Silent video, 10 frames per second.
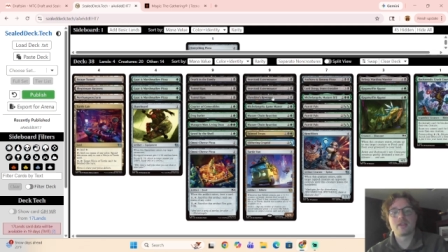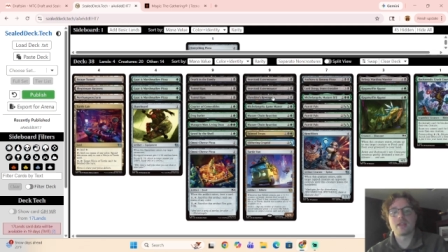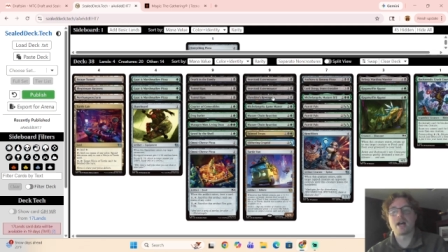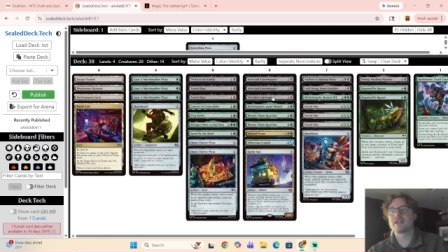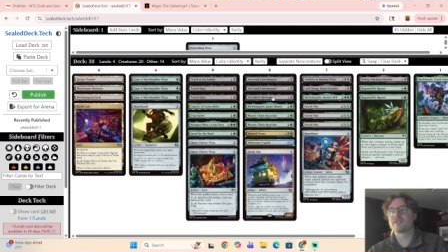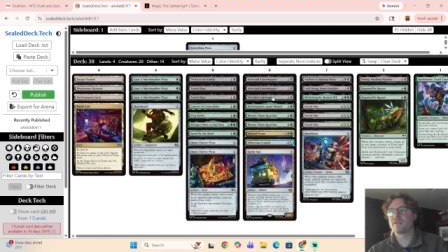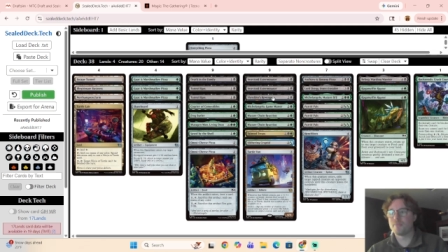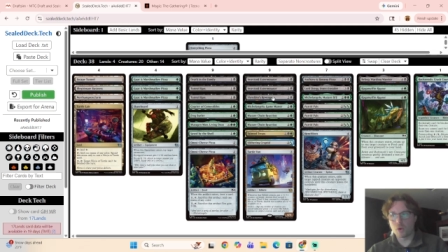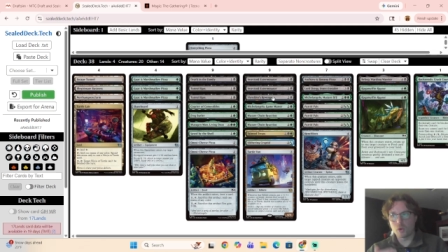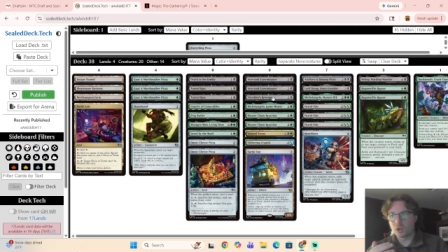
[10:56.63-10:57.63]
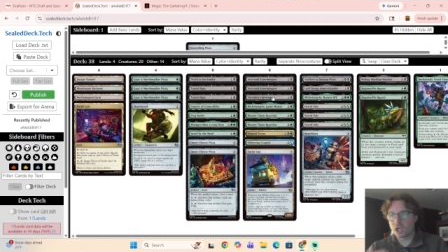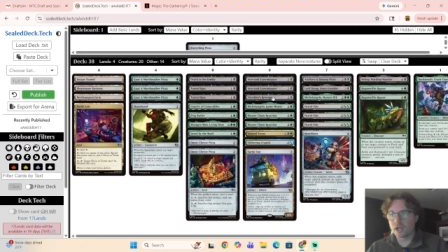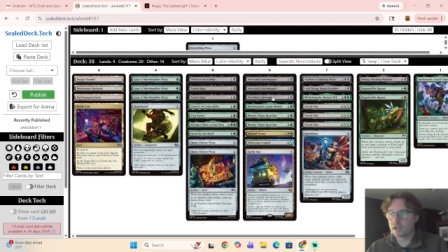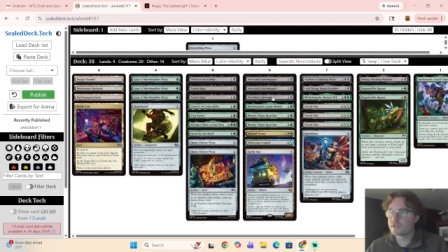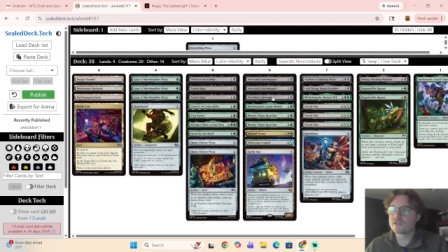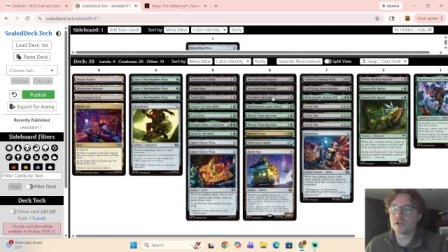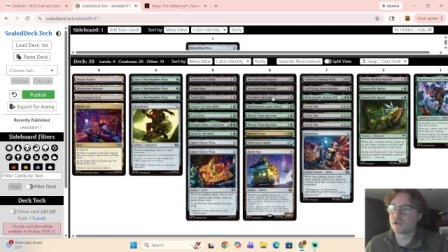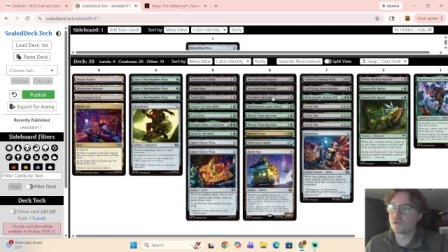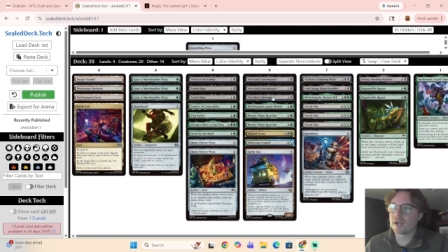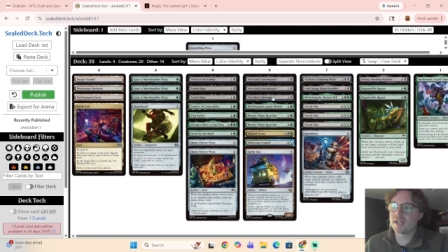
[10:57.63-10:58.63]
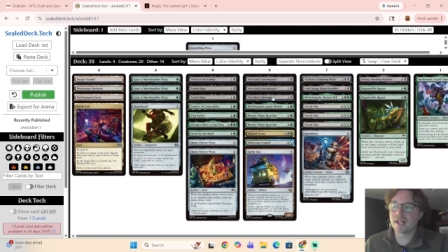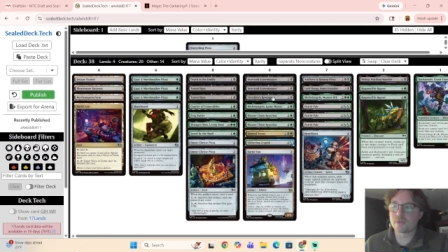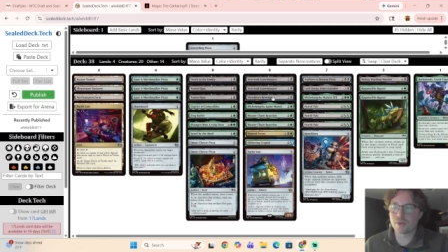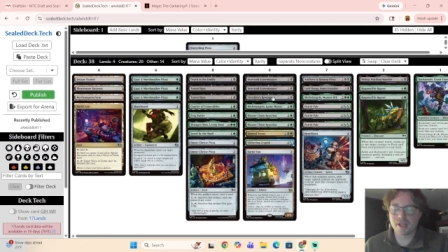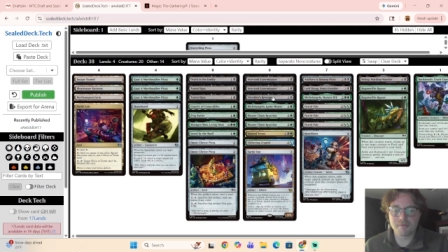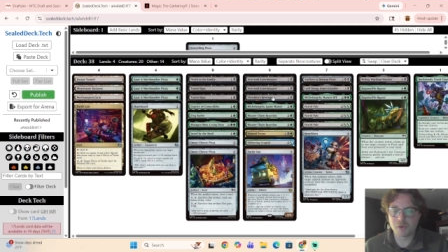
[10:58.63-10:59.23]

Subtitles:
Honestly, modal cards are great. That's where they have